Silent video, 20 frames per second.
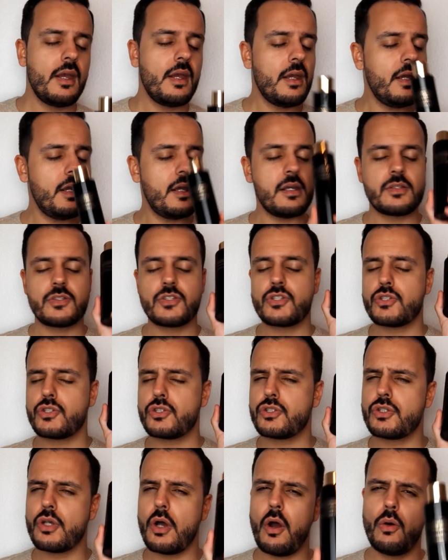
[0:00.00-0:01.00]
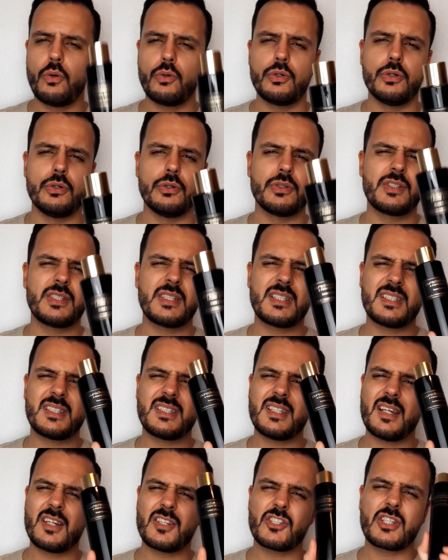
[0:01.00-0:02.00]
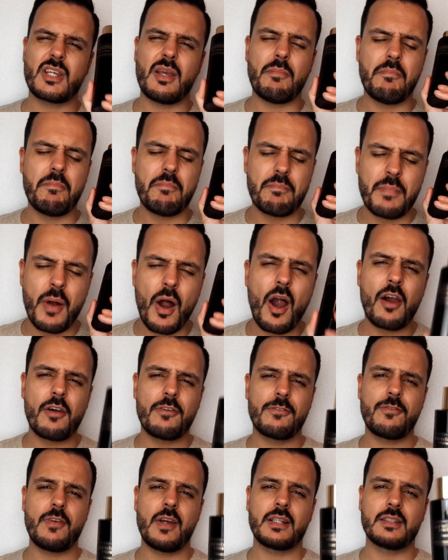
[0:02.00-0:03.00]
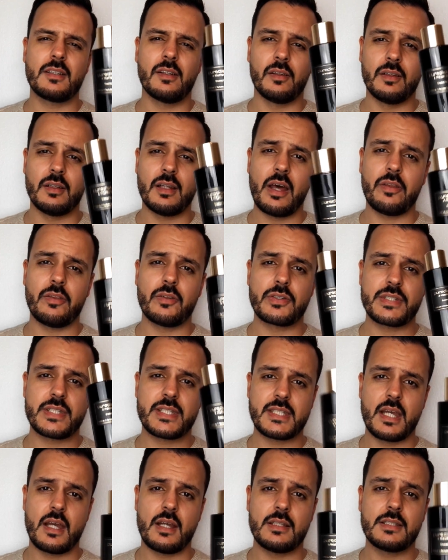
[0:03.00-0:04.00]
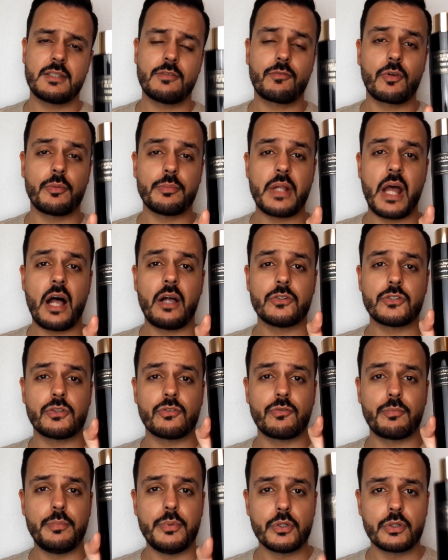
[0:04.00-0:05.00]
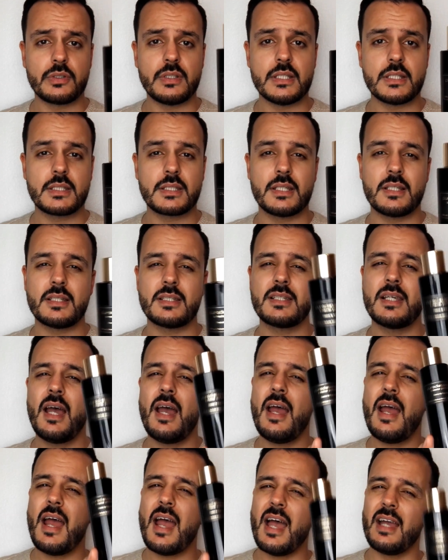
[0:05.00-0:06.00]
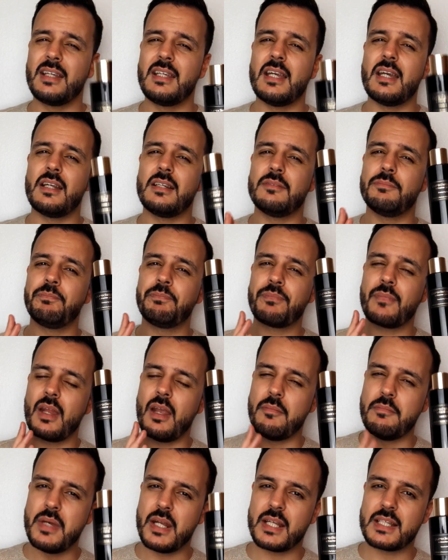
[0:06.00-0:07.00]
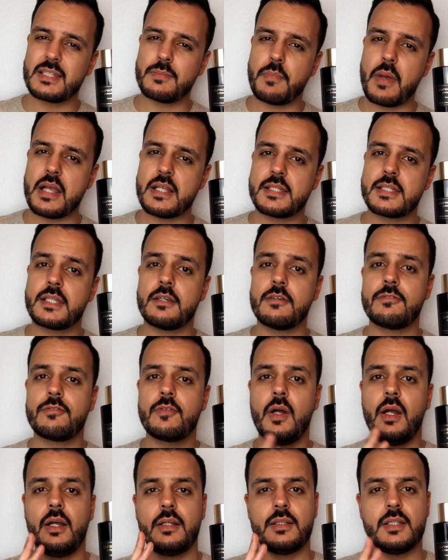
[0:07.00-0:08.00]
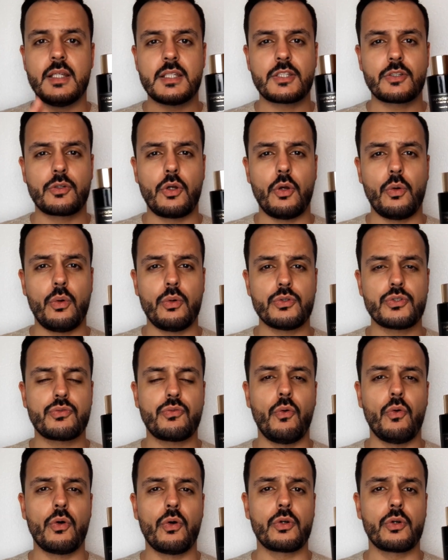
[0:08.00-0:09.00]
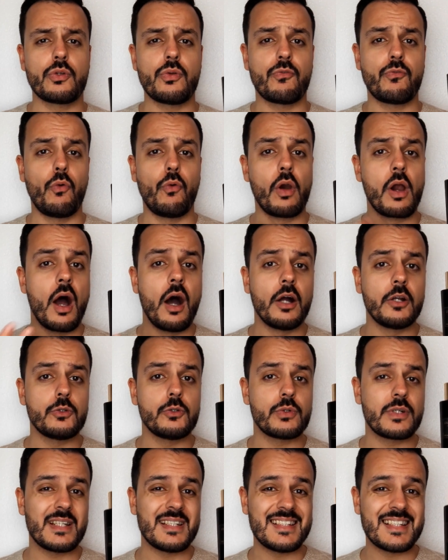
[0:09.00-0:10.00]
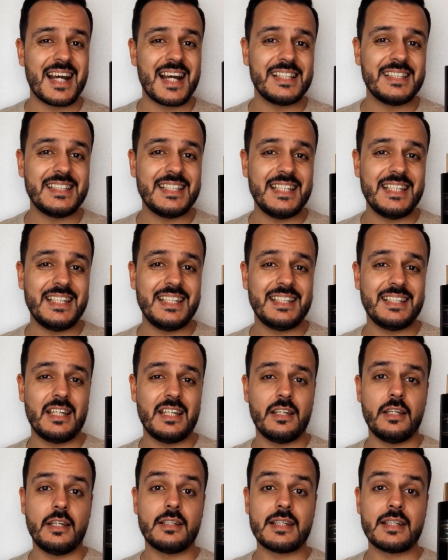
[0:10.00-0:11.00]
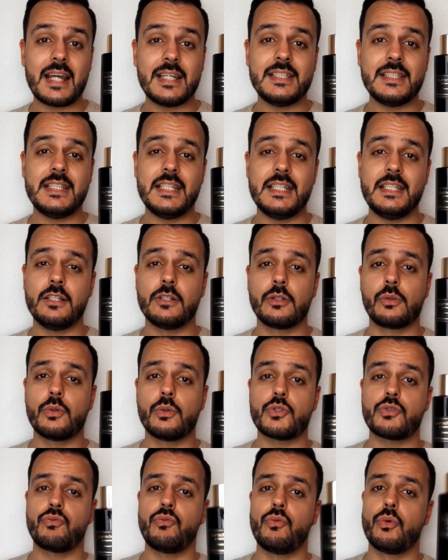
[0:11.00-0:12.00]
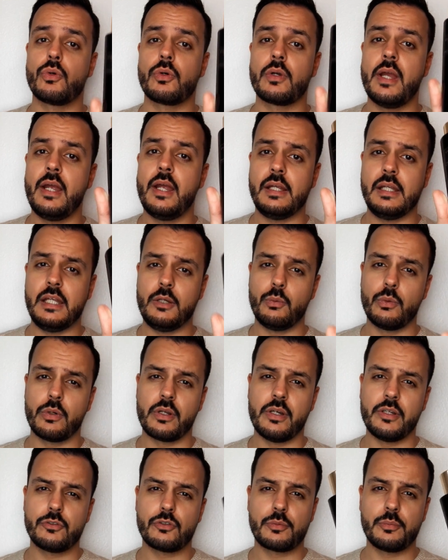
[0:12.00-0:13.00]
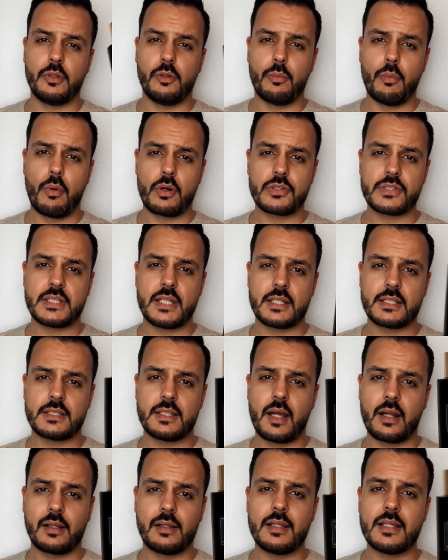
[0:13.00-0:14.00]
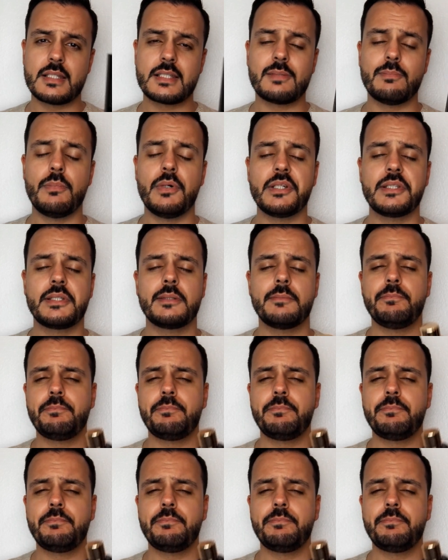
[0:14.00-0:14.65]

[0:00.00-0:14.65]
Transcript: It's so good, such a perfect leather scent from the house of Puredistance. Again, a bit expensive. This goes for 490 euros for a 100ml bottle size like this, but